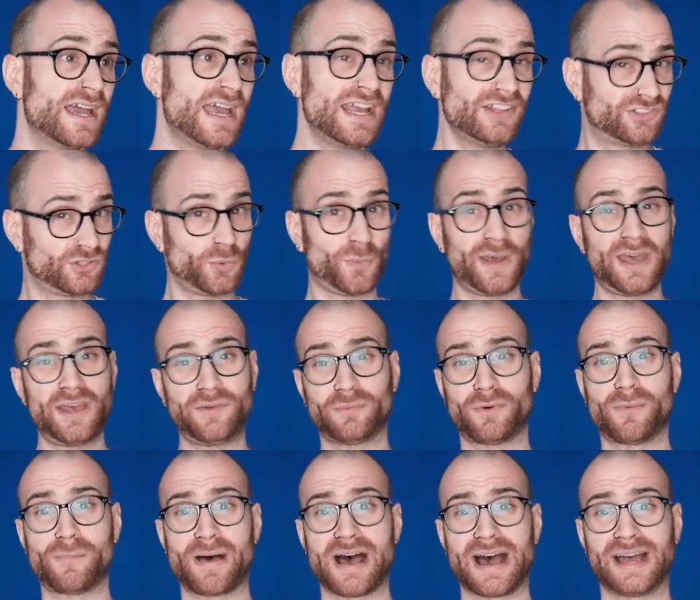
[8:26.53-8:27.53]
It's a weird
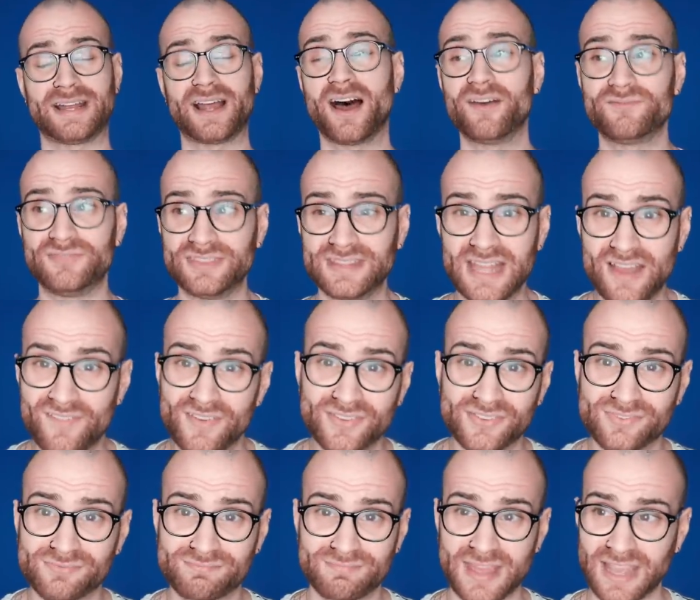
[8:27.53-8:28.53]
one, man. I've never
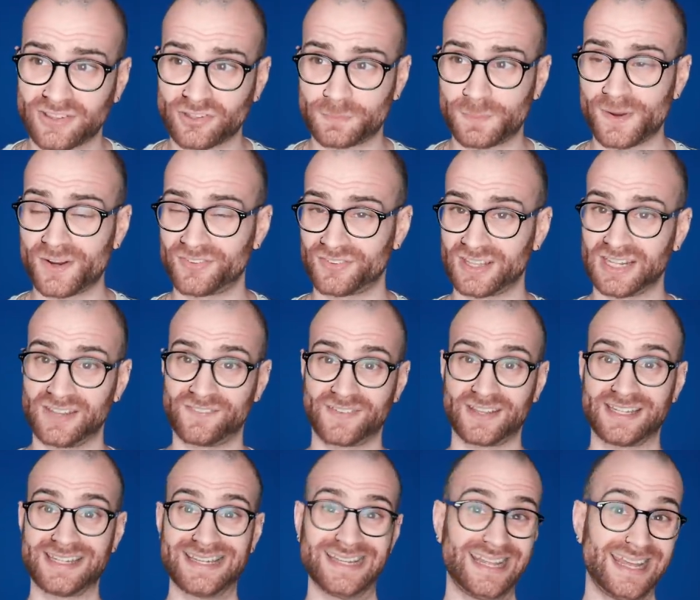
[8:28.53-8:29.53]
experienced
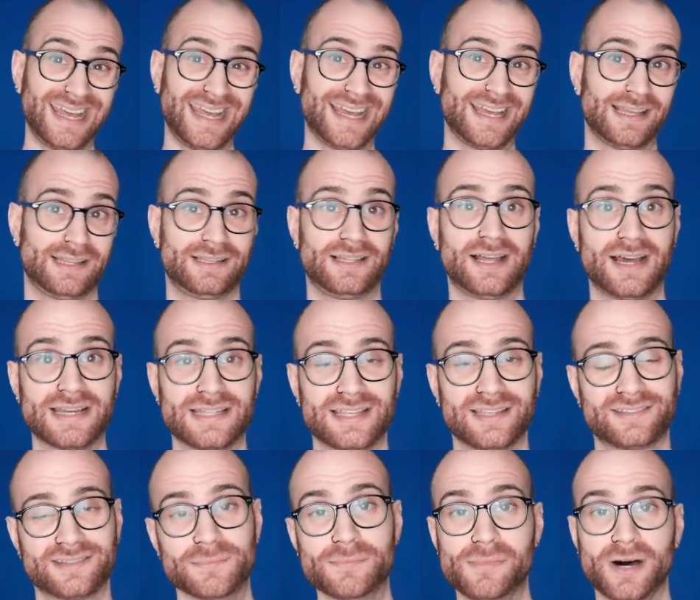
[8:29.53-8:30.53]
anything near like
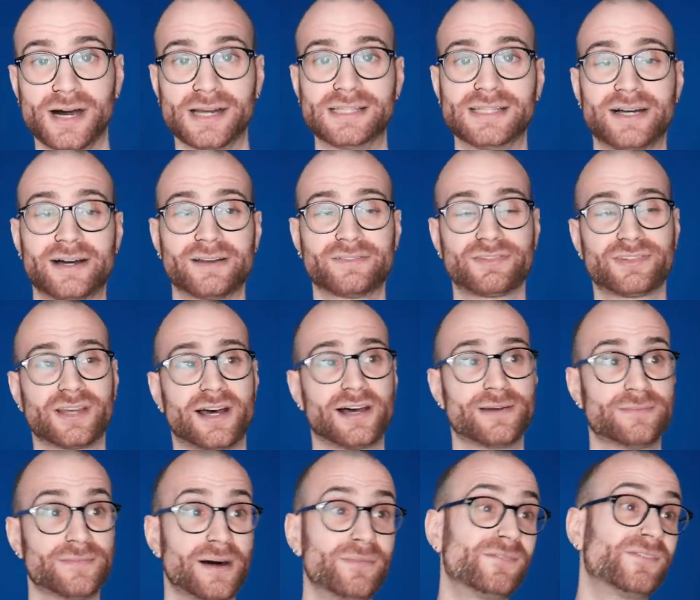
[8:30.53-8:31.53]
this in my
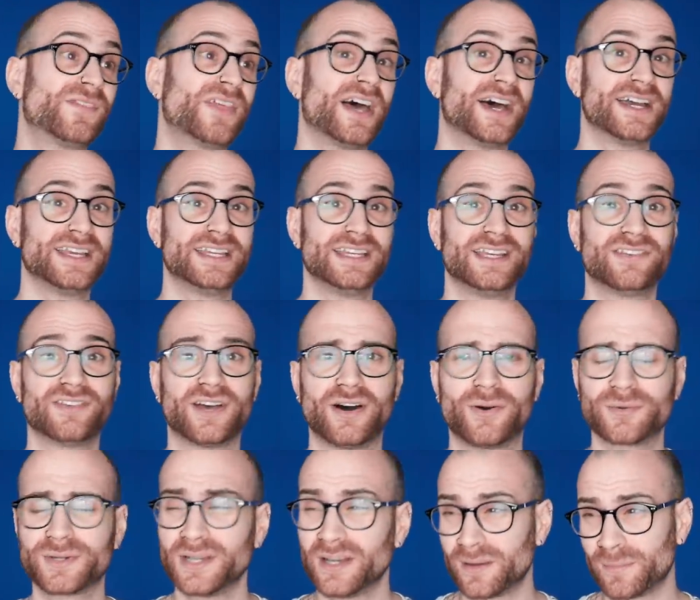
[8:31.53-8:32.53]
lifetime. I'm 30 years
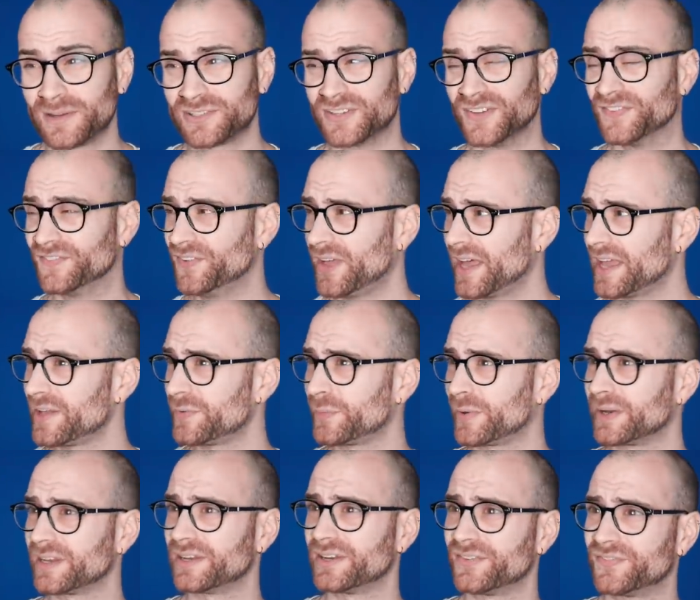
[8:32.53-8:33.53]
old. I'm actually
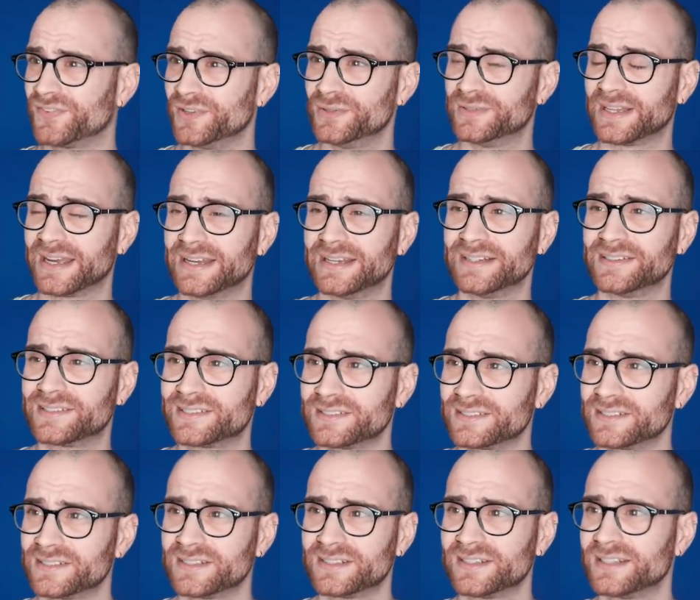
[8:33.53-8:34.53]
31 in a few days.
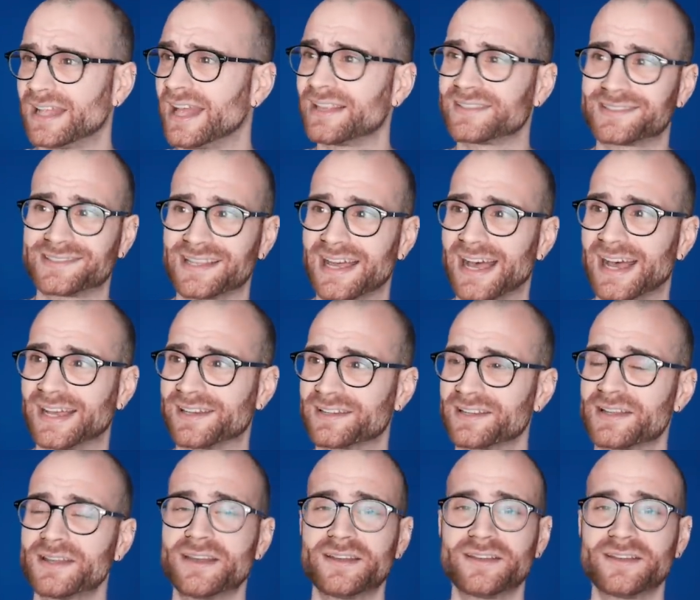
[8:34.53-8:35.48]
That's sad.